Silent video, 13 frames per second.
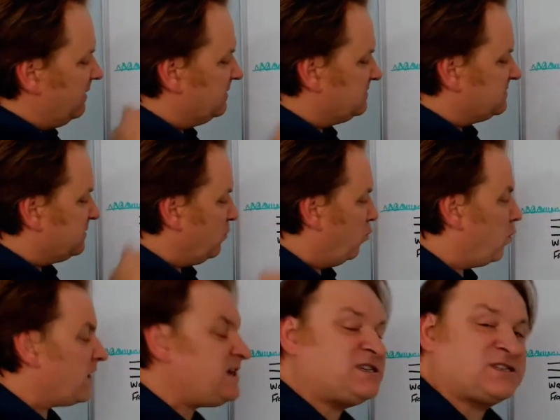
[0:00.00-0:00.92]
is the
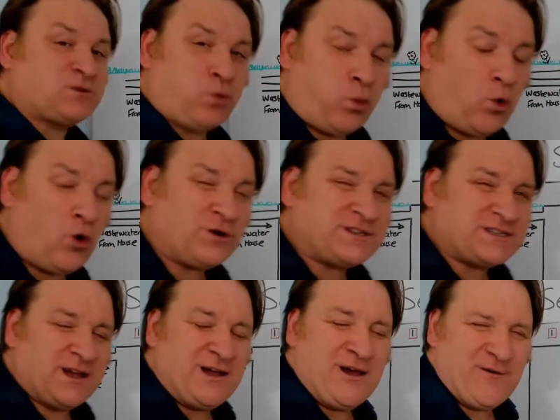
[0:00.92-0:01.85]

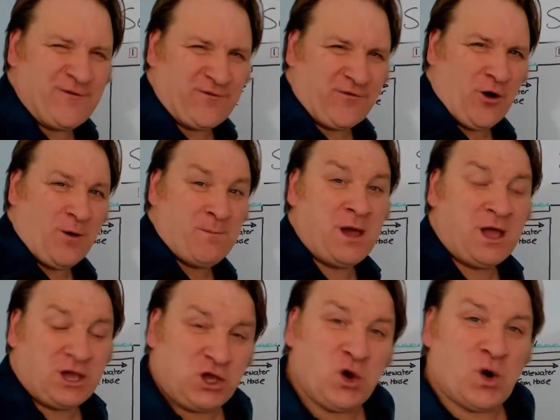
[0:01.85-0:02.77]
wastewater from
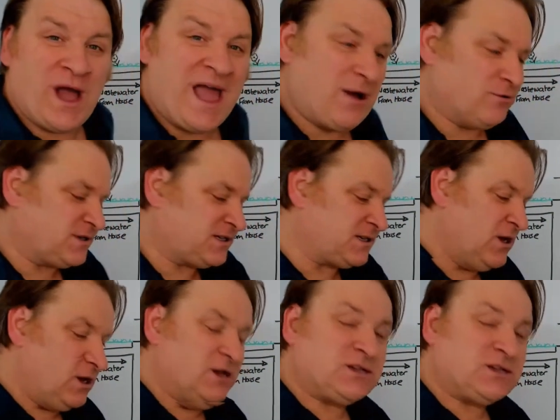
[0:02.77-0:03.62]
your house.